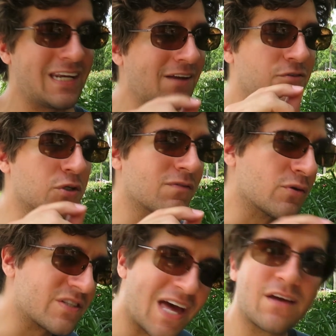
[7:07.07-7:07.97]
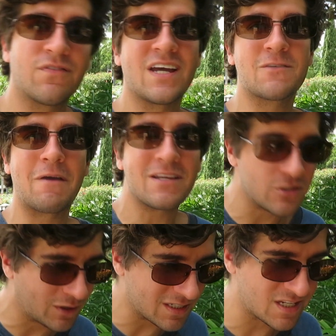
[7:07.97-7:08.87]
And after you've used that fast
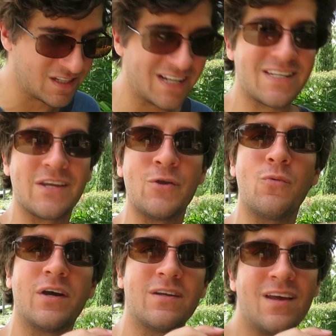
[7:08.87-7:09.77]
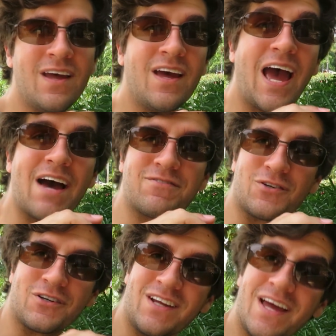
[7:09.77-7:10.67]
pass, you can select a new one
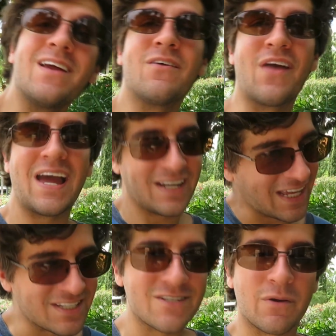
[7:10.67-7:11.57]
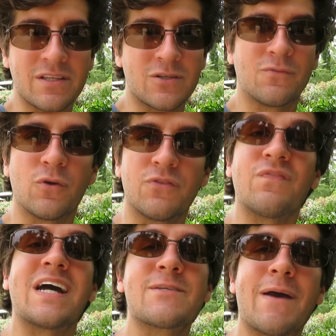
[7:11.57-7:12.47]
after that, and so on and so forth.
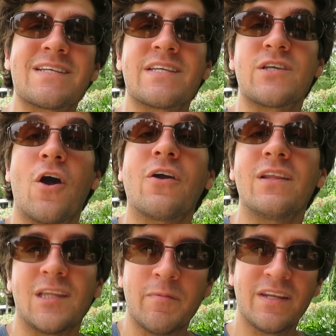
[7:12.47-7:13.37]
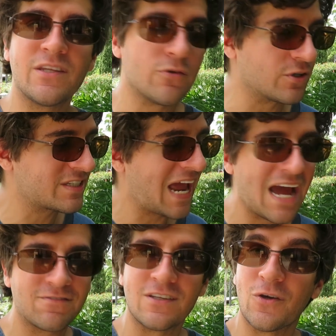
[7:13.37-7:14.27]
The fast passes are unlimited. You just
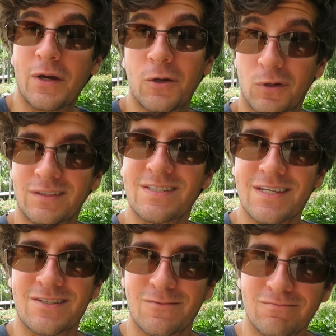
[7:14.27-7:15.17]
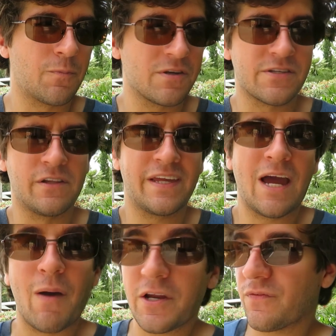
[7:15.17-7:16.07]
have to know how to work the system. So personally,
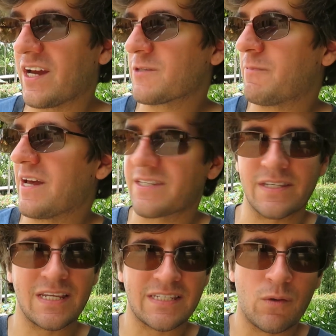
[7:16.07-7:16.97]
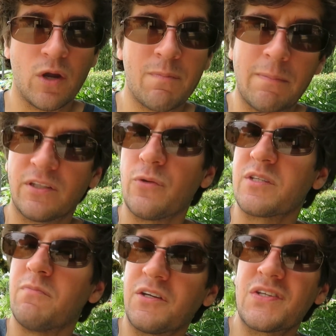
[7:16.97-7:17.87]
how I do fast passes is I want to be able to do
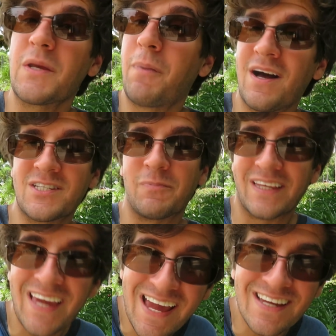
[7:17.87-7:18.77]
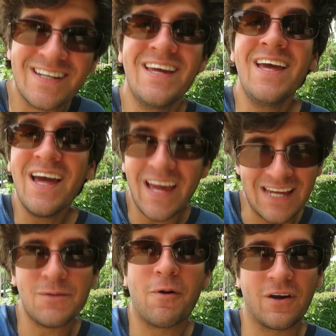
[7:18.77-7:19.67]
as much as I possibly can
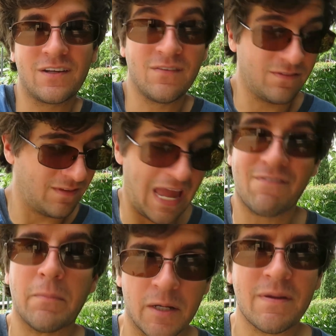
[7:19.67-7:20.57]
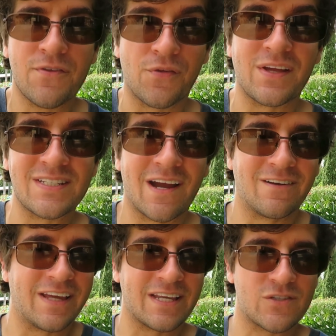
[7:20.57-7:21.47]
in the park if I'm going to be there the
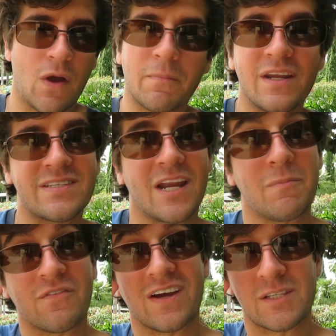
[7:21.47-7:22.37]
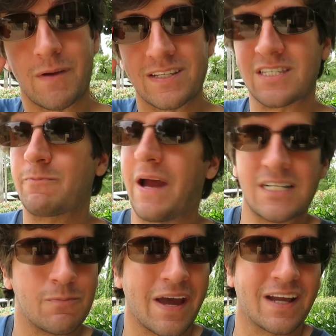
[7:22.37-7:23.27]
entire day. So I'm going to set up my fast passes
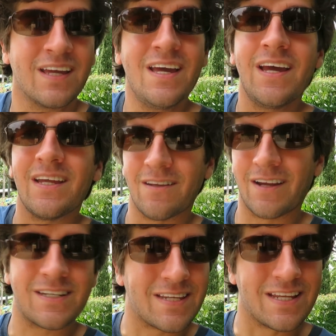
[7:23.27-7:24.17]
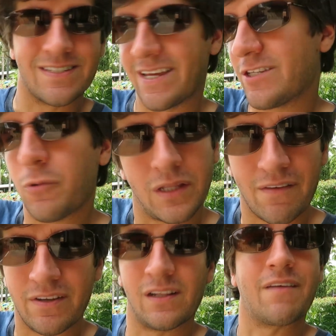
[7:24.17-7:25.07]
back to back, 9 to 10, 10 to
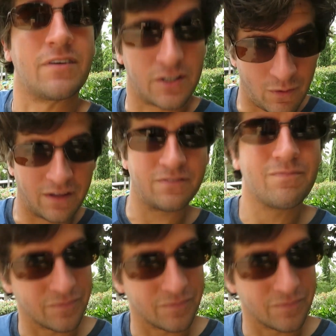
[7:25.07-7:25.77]
11, 11 to 12.